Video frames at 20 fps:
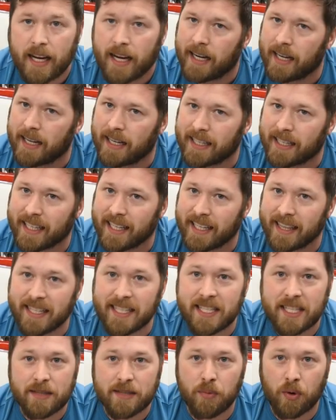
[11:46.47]
Again,
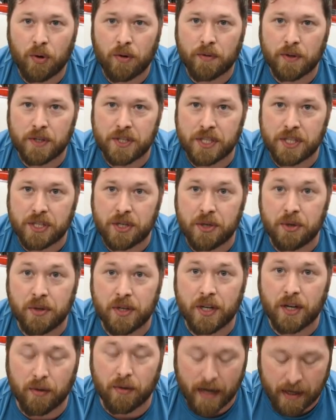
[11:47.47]
this is more for just
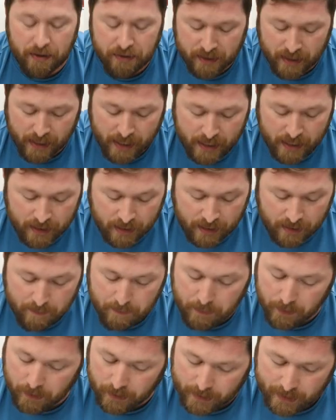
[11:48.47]
hooning around than anything,
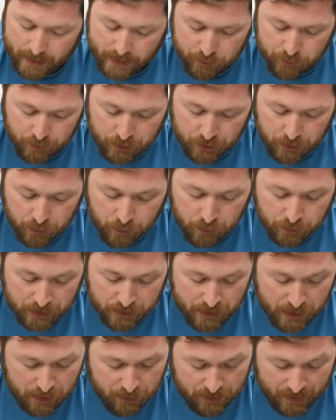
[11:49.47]
but it is really cool to
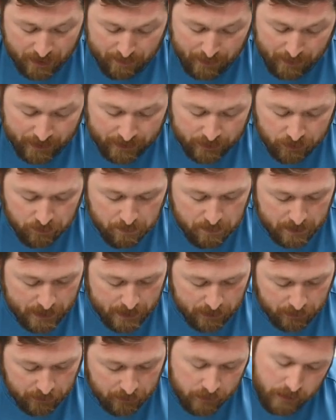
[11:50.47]
know that my little
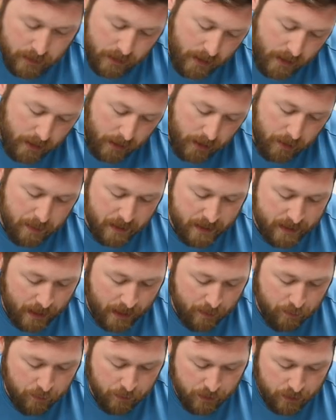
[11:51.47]
Beetle could be set
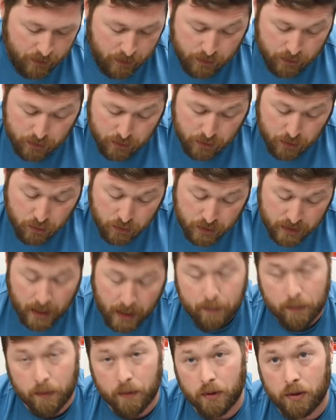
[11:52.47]
up with
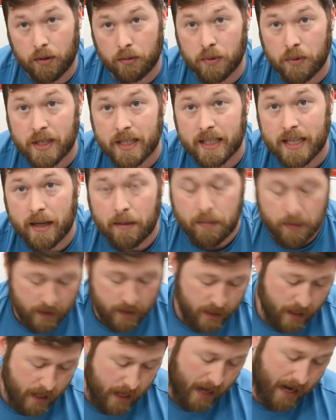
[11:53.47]
two-step or three-step,
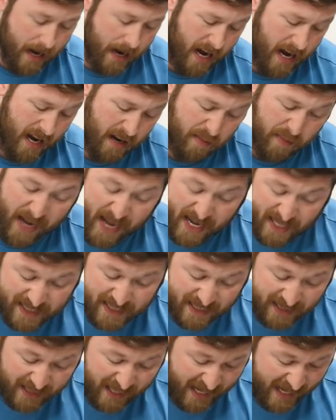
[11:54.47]

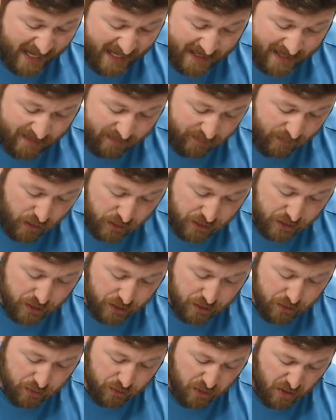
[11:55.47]
anti-lag, launch
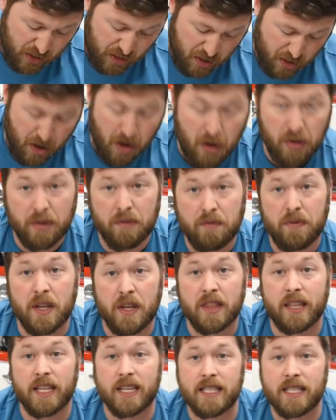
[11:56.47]
control, all the
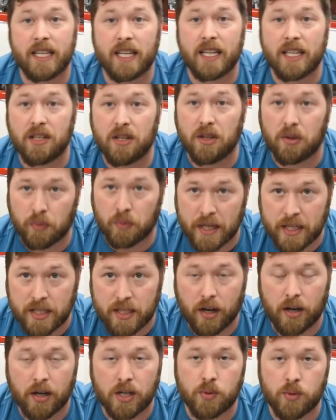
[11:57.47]
fun things that, you know, race
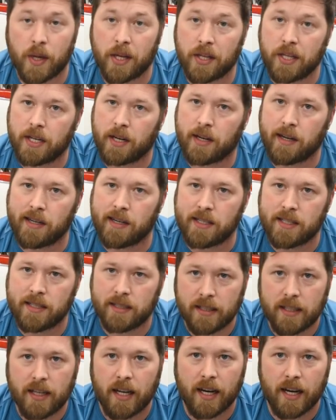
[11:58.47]
cars, rally cars.